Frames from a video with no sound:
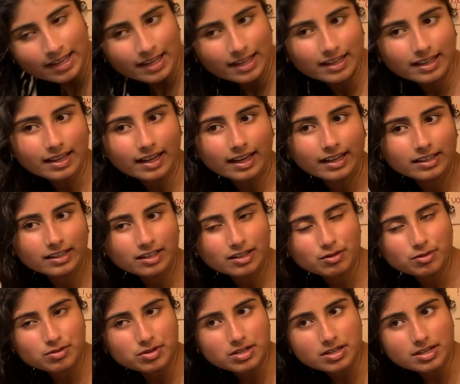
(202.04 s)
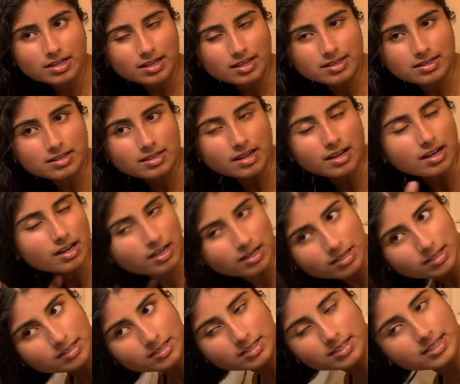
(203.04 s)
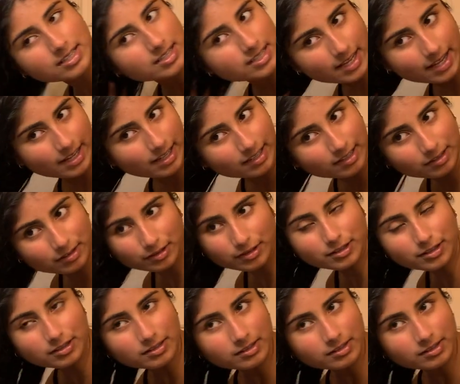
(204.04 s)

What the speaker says: and kind of use it as a detangler.